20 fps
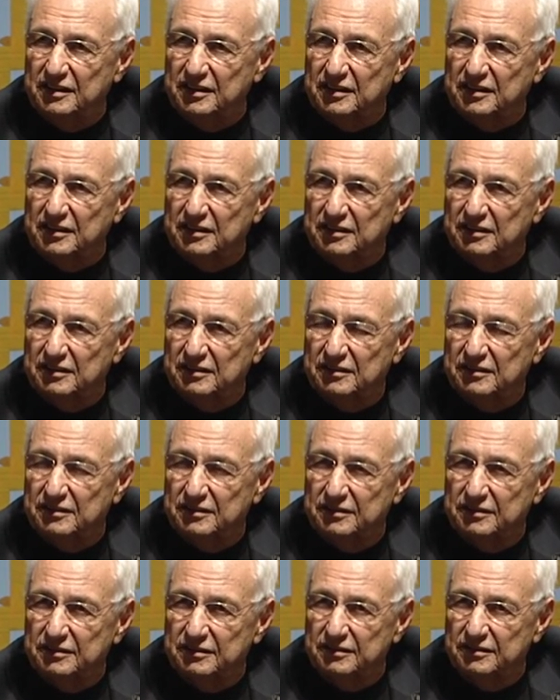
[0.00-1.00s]

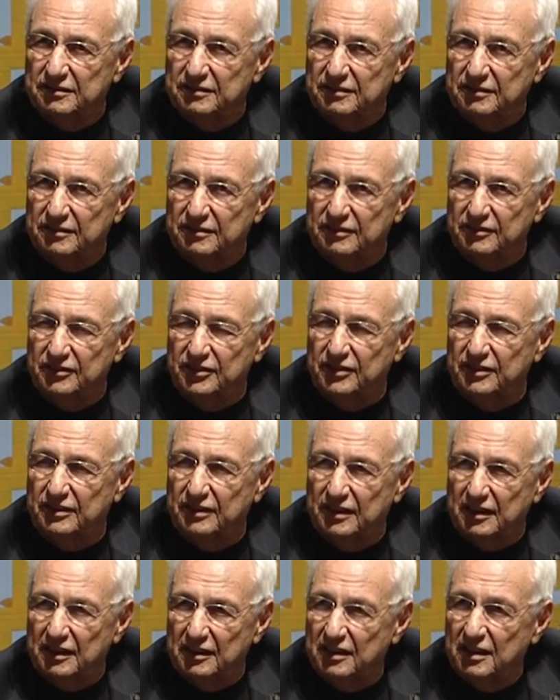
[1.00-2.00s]
uh,
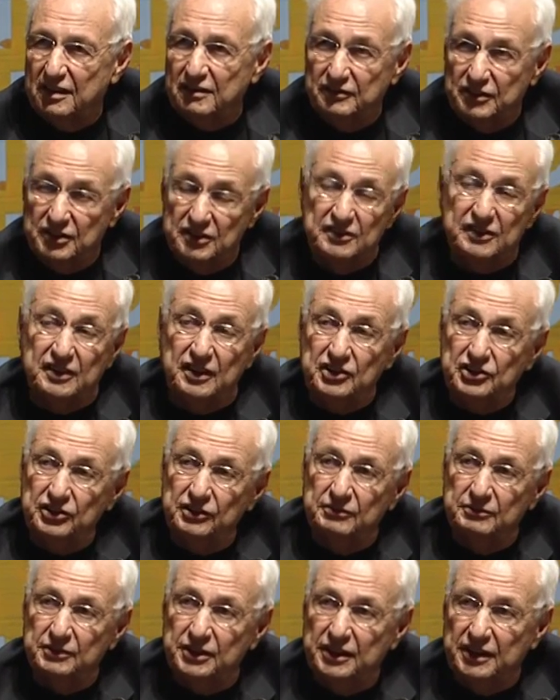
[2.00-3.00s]
and a lot of
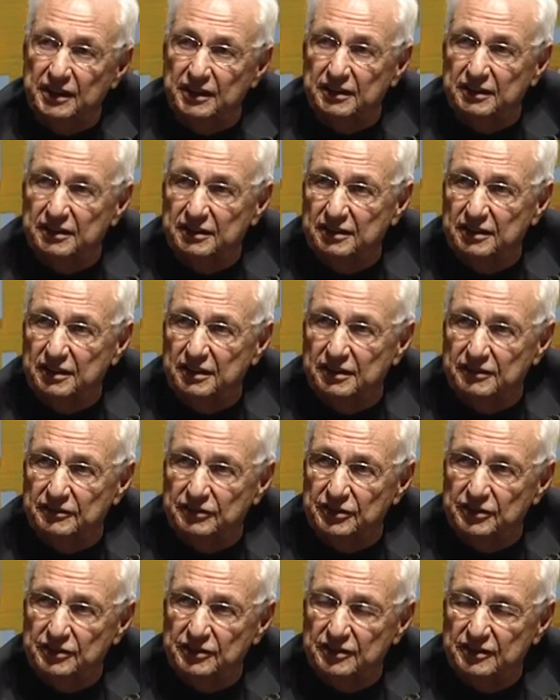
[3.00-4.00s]
discussion we had in the
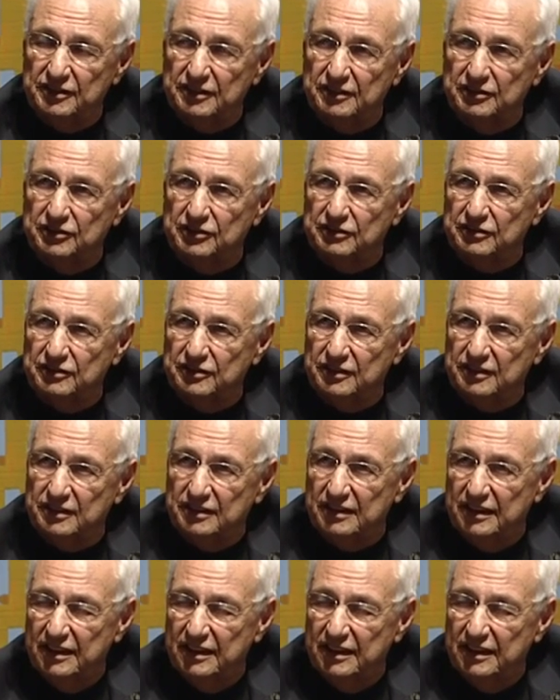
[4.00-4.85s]
office, and of course,